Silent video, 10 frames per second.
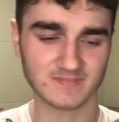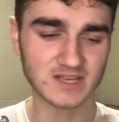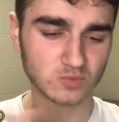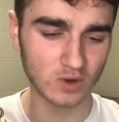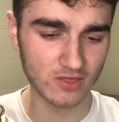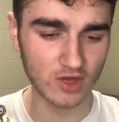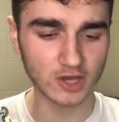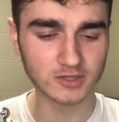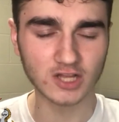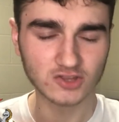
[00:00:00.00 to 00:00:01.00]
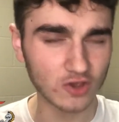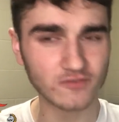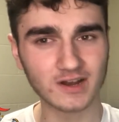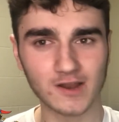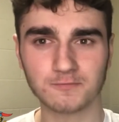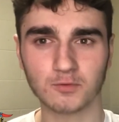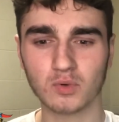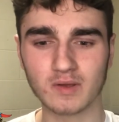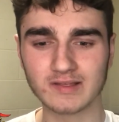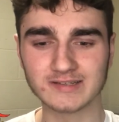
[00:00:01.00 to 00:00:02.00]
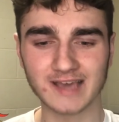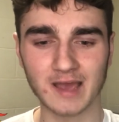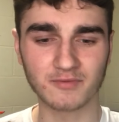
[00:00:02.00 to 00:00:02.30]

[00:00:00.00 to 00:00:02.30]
one of those. I do think Liverpool will win this game.